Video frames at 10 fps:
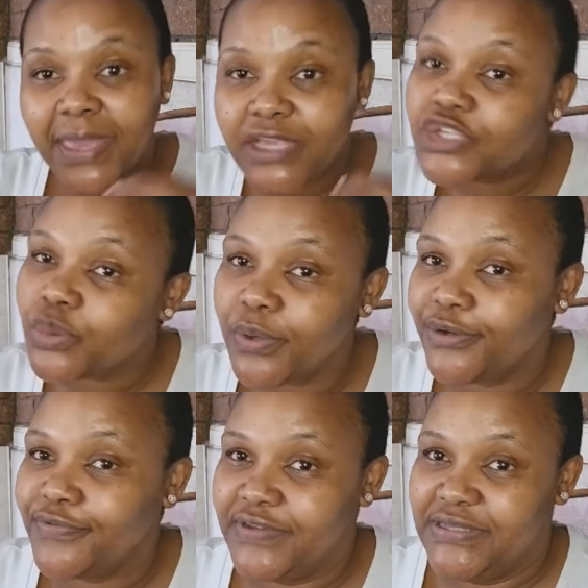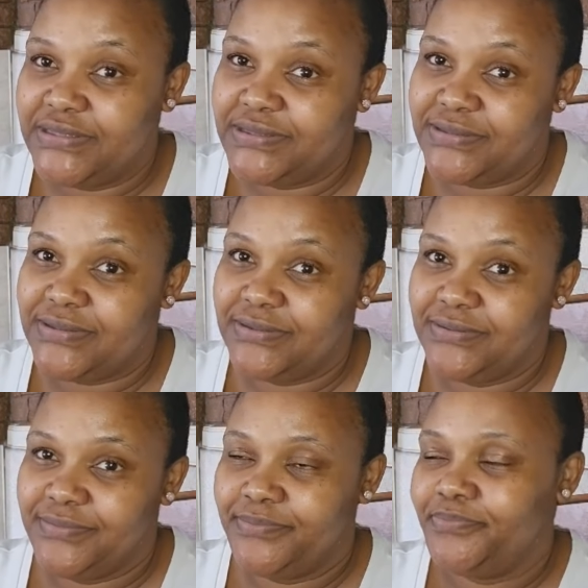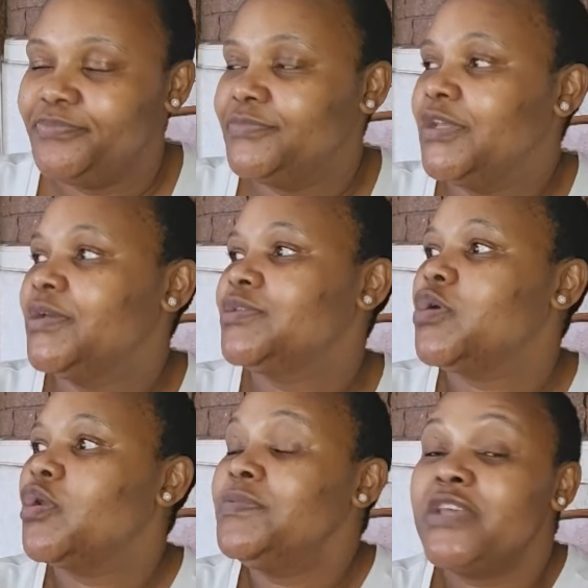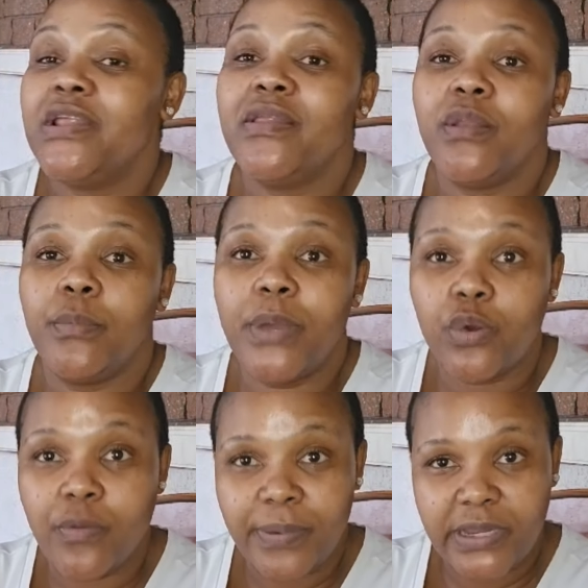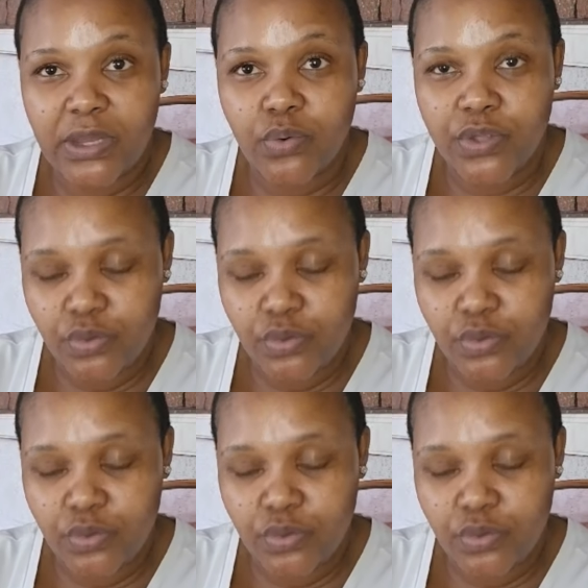Each one of us. So, lo mzalana lo mangkomplena